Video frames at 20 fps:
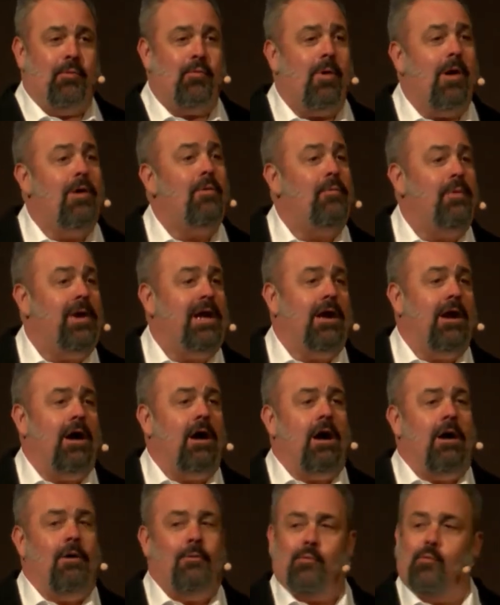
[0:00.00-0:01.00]
no matter what we
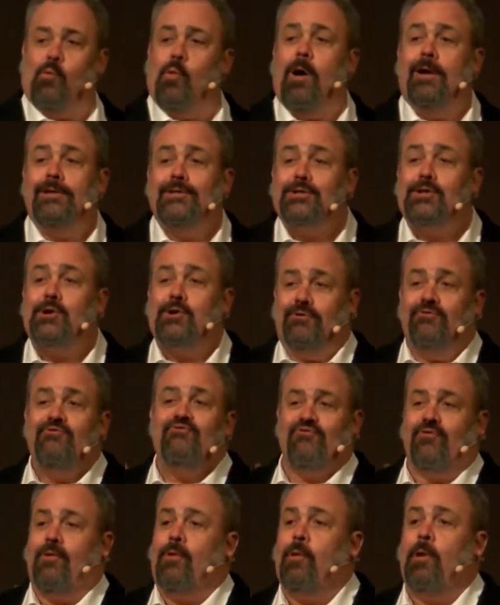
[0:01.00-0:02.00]
are, want
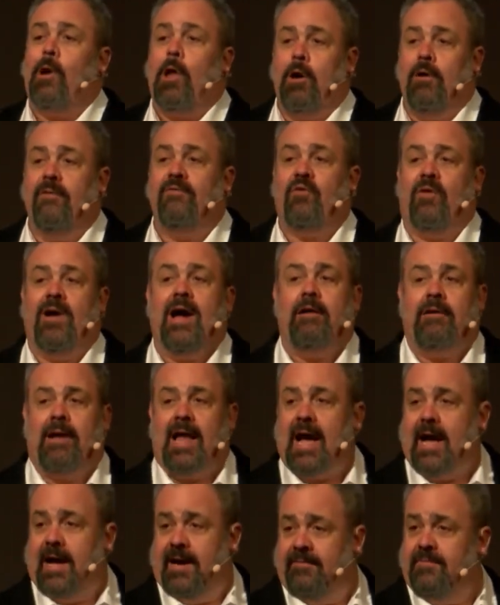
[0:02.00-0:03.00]
control over
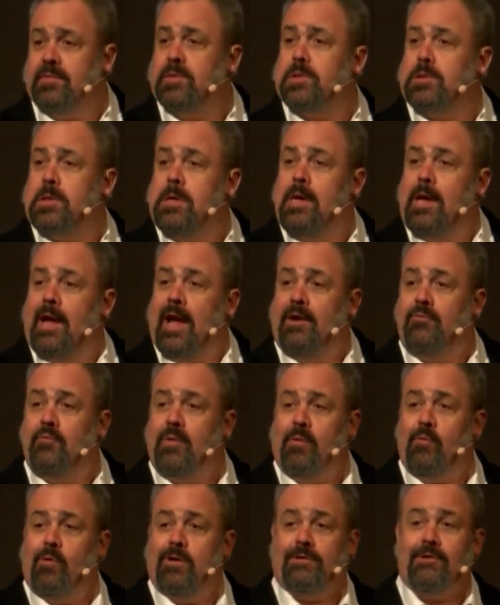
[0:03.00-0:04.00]
our lives,
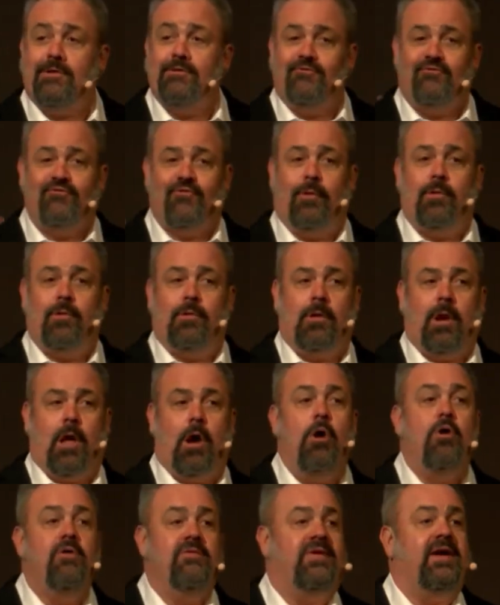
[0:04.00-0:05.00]
and we want
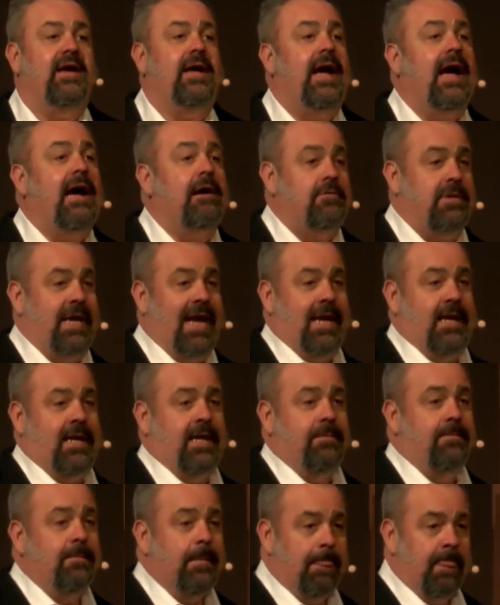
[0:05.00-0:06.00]
control over our
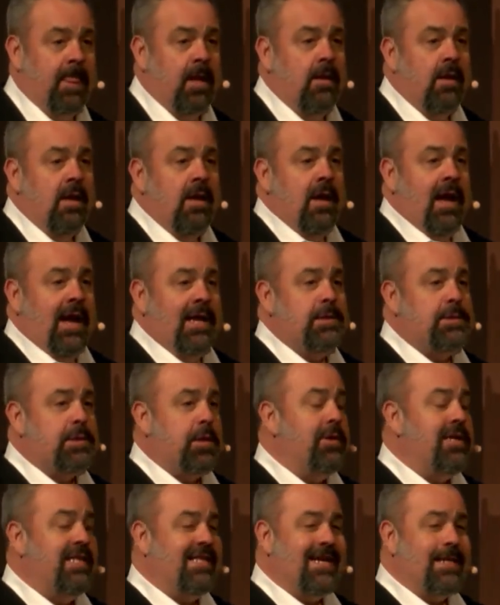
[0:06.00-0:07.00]
data. And
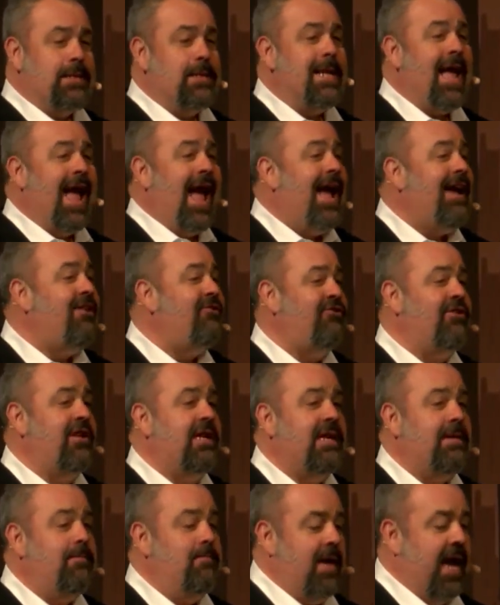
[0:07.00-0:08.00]
so it doesn't
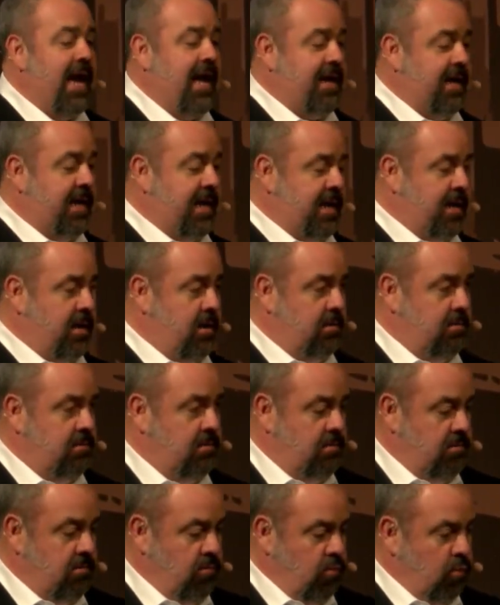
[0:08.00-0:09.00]
actually matter
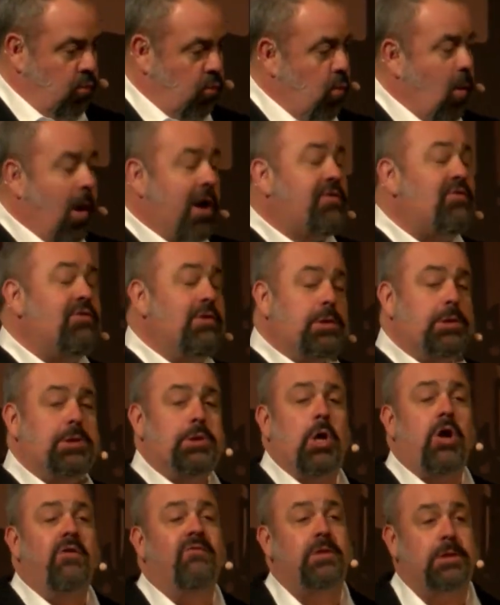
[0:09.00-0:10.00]
what the
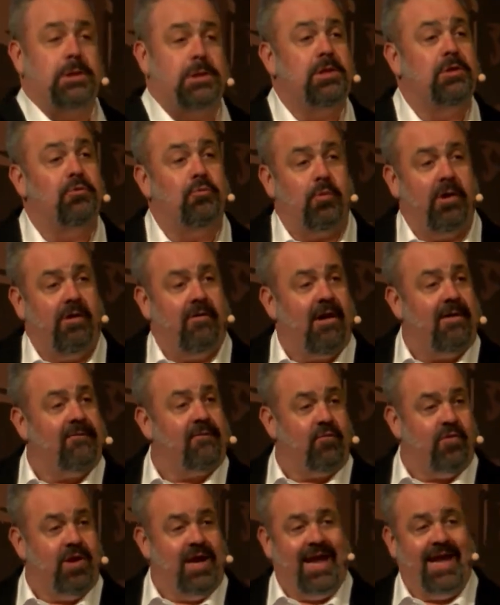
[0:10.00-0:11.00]
service that we're
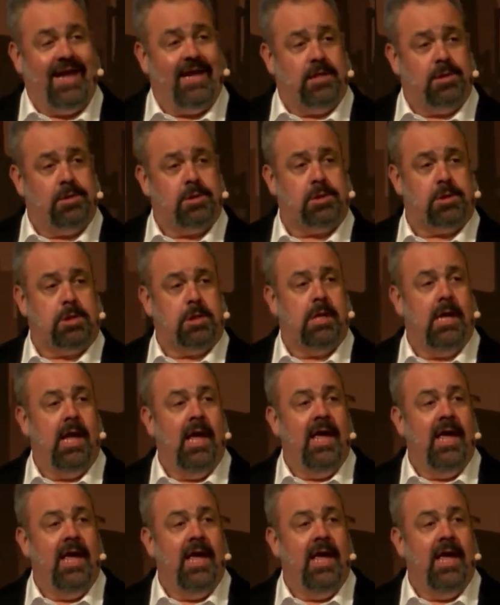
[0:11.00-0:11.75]
offering is.